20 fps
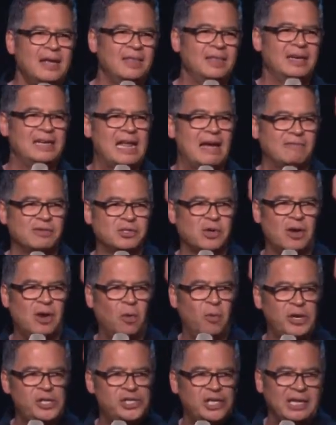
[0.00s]
the devil's going to
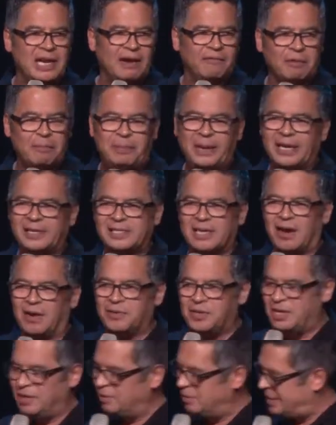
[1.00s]
wish he never picked
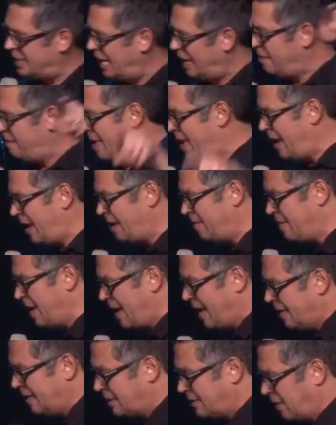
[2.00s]
on you. Tell him that.
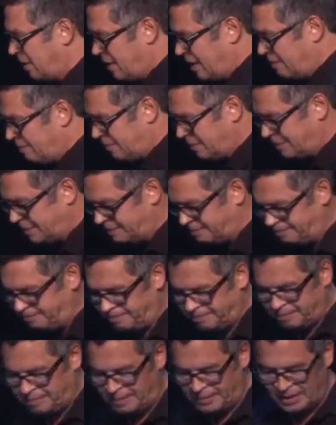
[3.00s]
Amen. He's going
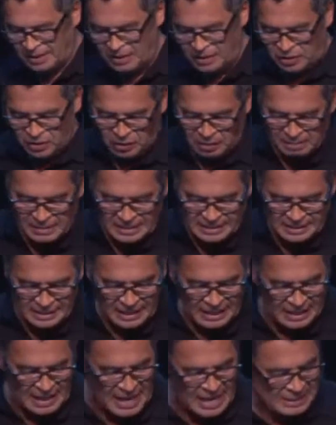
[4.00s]
to... You can be
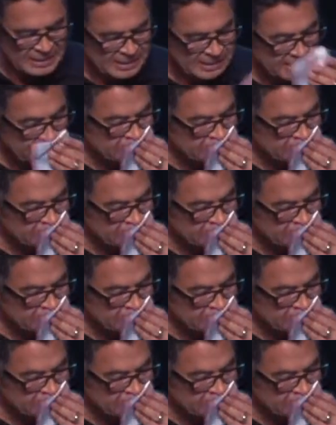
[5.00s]
seated, guys.